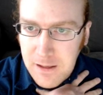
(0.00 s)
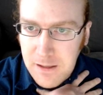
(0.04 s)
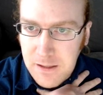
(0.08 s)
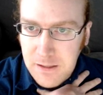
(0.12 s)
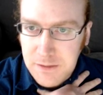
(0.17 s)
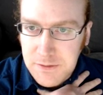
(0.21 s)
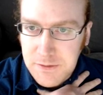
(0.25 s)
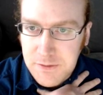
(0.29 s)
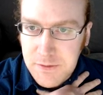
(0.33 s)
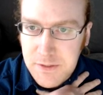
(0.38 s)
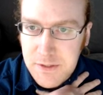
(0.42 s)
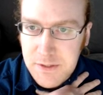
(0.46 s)

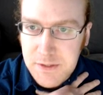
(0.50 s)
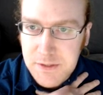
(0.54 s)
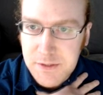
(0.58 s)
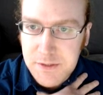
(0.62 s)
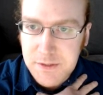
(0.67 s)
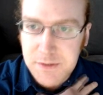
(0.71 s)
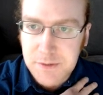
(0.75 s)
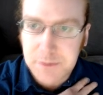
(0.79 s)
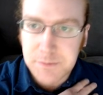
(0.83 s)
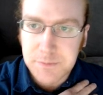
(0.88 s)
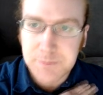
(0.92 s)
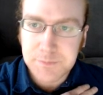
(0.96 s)
do
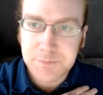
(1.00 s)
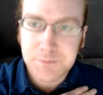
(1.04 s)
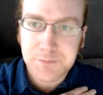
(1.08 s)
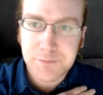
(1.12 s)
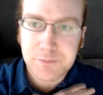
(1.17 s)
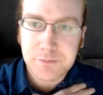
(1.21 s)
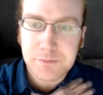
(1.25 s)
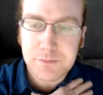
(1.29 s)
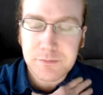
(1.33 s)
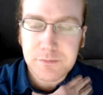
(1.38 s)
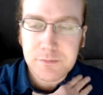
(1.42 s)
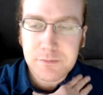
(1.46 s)
this.
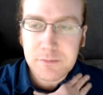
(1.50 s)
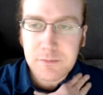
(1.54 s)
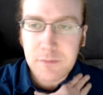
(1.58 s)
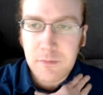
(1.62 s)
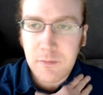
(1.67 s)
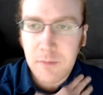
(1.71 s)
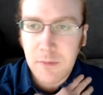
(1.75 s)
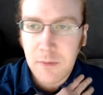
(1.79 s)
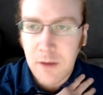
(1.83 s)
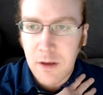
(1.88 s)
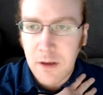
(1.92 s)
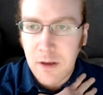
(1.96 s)

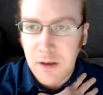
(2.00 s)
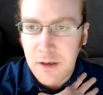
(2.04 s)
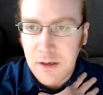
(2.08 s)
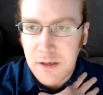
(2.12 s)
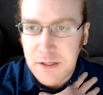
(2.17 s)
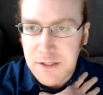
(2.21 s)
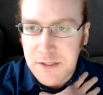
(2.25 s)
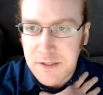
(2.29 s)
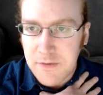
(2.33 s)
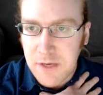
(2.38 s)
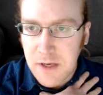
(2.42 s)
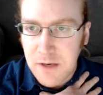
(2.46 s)

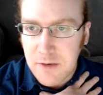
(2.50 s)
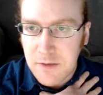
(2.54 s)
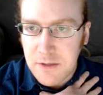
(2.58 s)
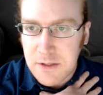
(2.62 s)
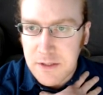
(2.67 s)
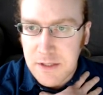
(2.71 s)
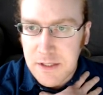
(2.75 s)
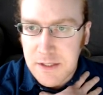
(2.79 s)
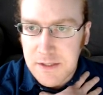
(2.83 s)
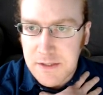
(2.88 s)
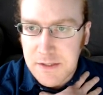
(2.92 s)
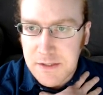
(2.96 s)
Because if he ever
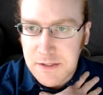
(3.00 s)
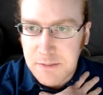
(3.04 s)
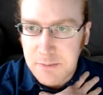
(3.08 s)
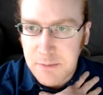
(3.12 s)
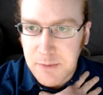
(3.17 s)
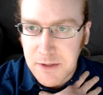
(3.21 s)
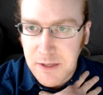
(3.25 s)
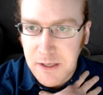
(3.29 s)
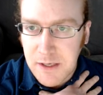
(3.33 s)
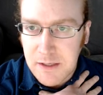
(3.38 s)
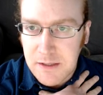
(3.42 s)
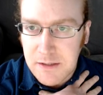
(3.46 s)
does put
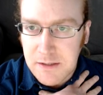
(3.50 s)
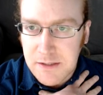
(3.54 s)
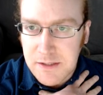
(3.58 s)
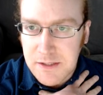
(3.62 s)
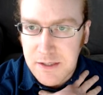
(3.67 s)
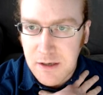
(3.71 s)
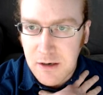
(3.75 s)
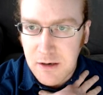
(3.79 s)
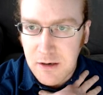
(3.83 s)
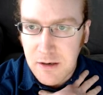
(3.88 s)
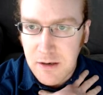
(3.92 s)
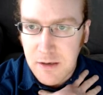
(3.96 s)
that in
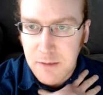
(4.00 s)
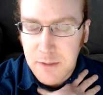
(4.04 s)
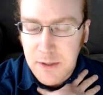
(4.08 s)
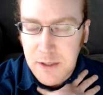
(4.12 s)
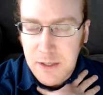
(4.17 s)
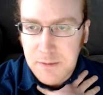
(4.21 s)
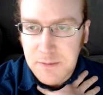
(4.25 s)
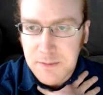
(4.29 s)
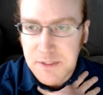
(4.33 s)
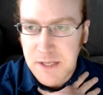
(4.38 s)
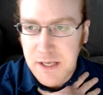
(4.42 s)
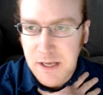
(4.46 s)
Atari, it
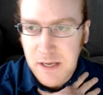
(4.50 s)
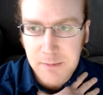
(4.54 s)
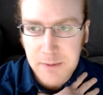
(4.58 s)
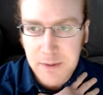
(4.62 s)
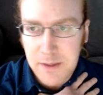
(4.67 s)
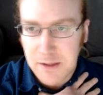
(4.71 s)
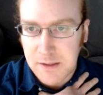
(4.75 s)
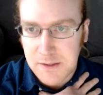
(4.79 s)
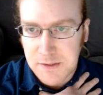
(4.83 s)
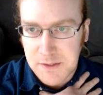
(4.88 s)
becomes snapback.